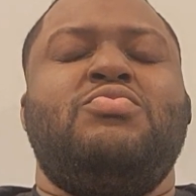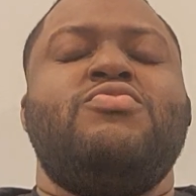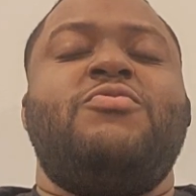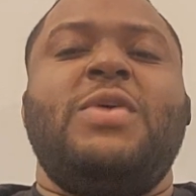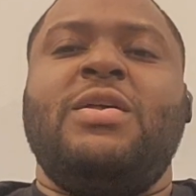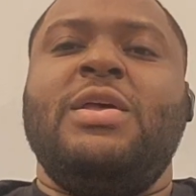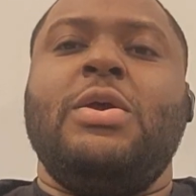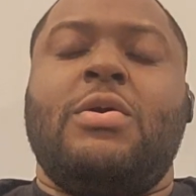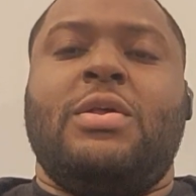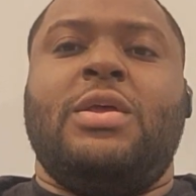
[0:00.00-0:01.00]

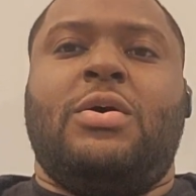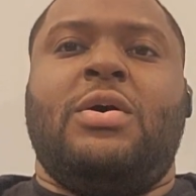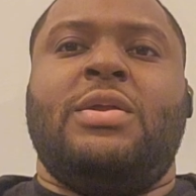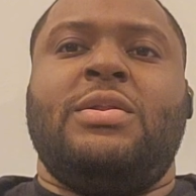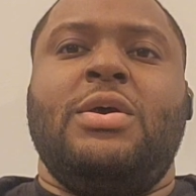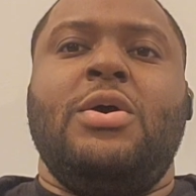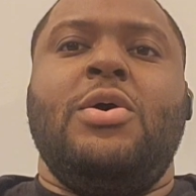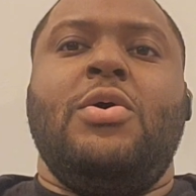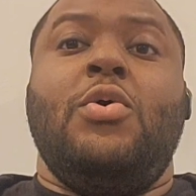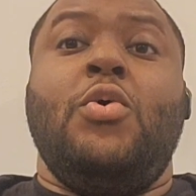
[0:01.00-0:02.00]
fairly early on
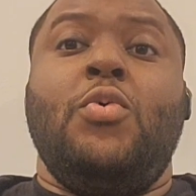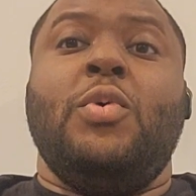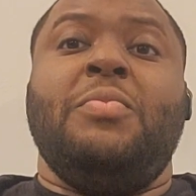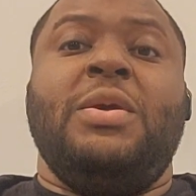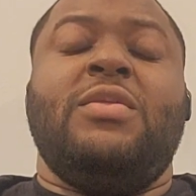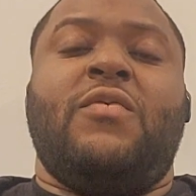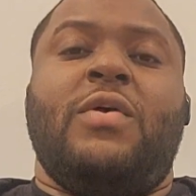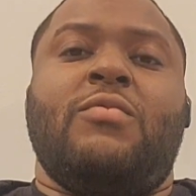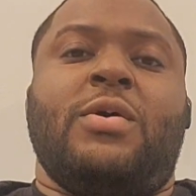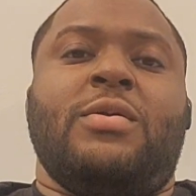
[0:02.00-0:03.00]
who would be the
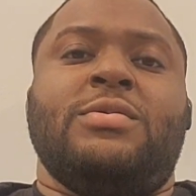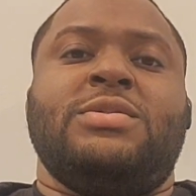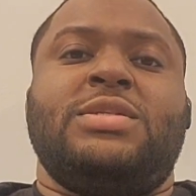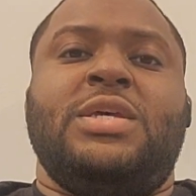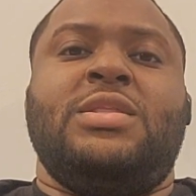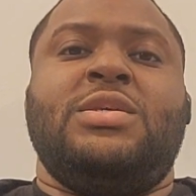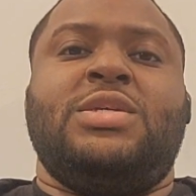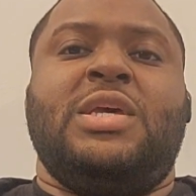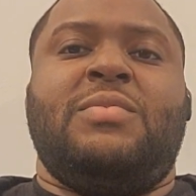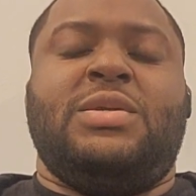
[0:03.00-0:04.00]
front runners in the
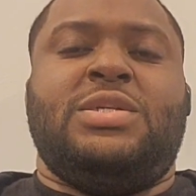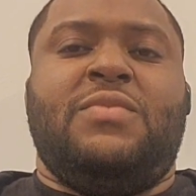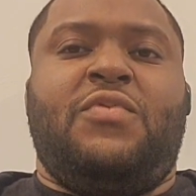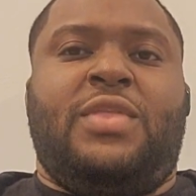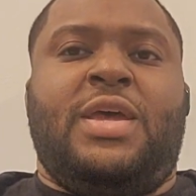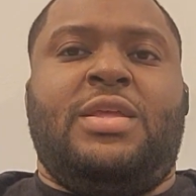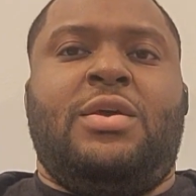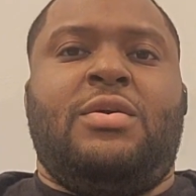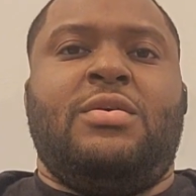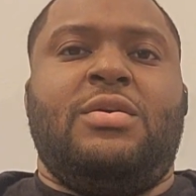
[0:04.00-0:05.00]
championship for that
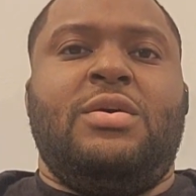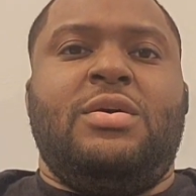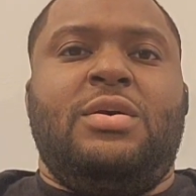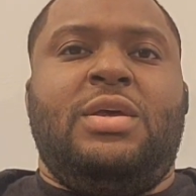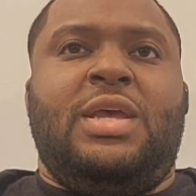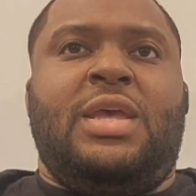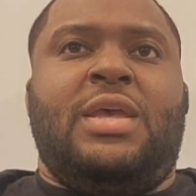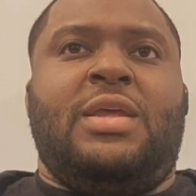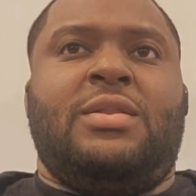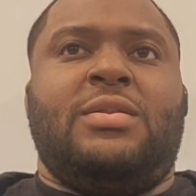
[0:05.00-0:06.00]
year.
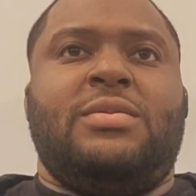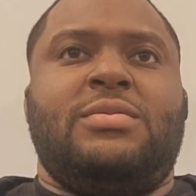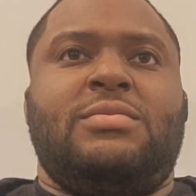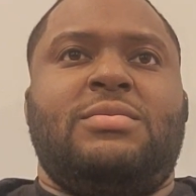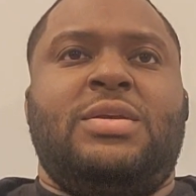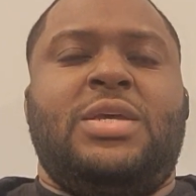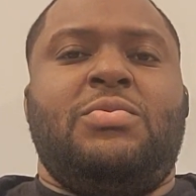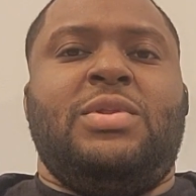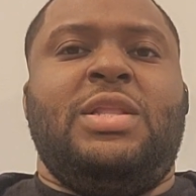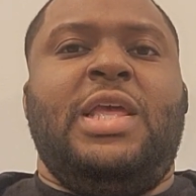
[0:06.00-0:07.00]
And it
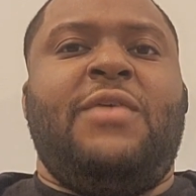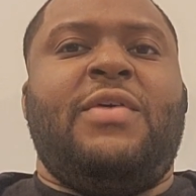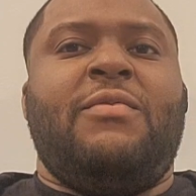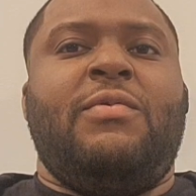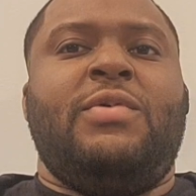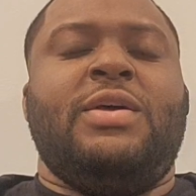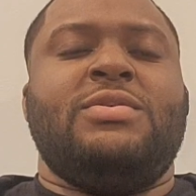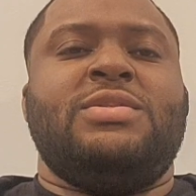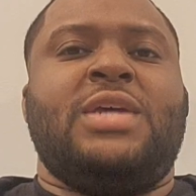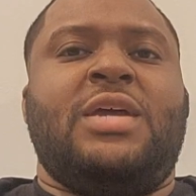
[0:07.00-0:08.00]
would leave everyone
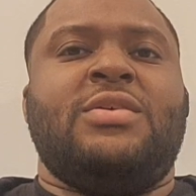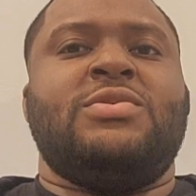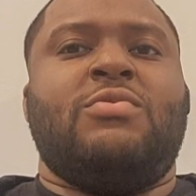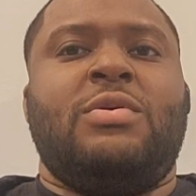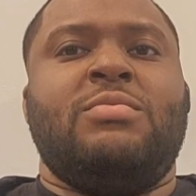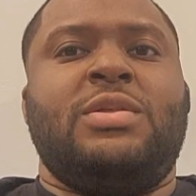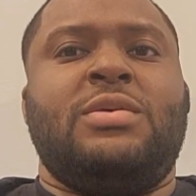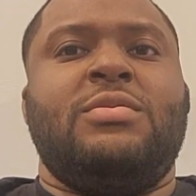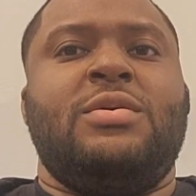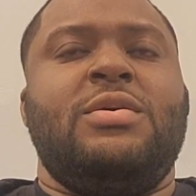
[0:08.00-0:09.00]
else kind of
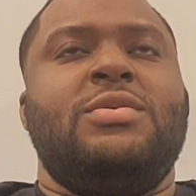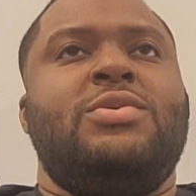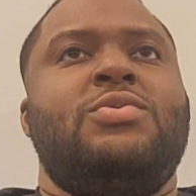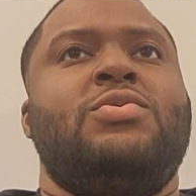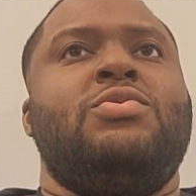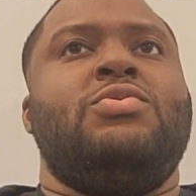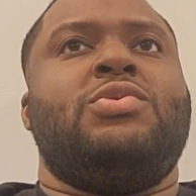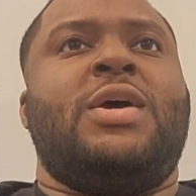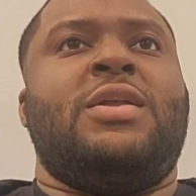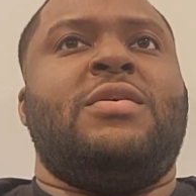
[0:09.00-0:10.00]
scrambling to
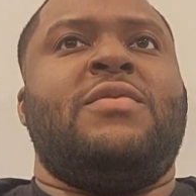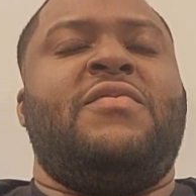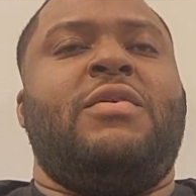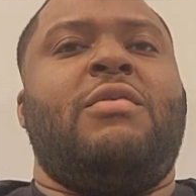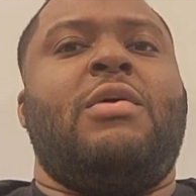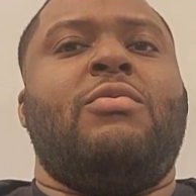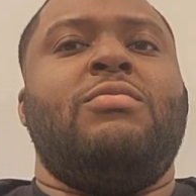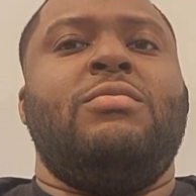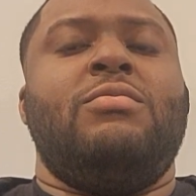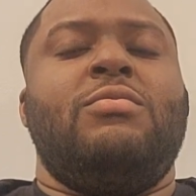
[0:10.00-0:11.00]
try to figure out
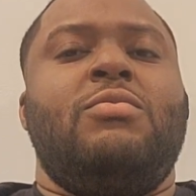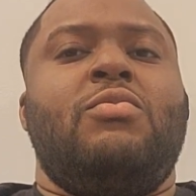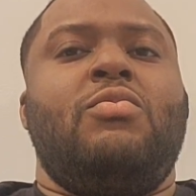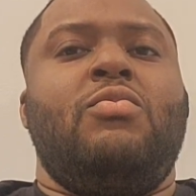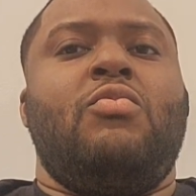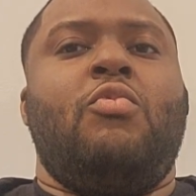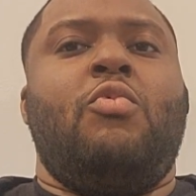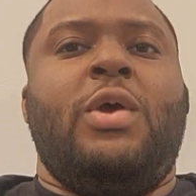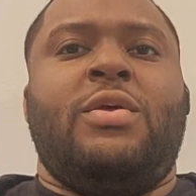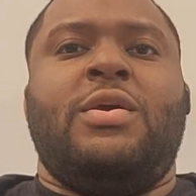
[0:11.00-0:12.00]

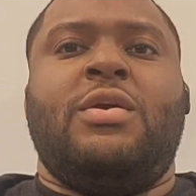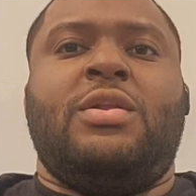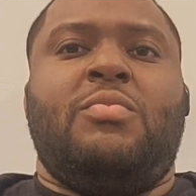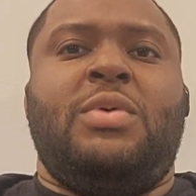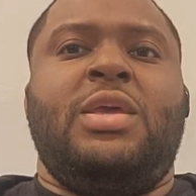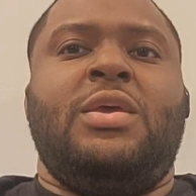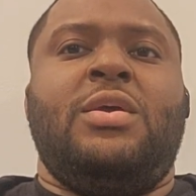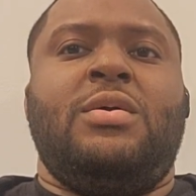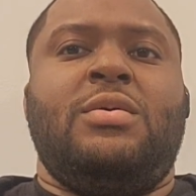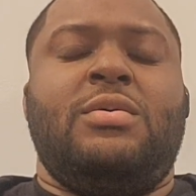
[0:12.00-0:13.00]
where they're going to be.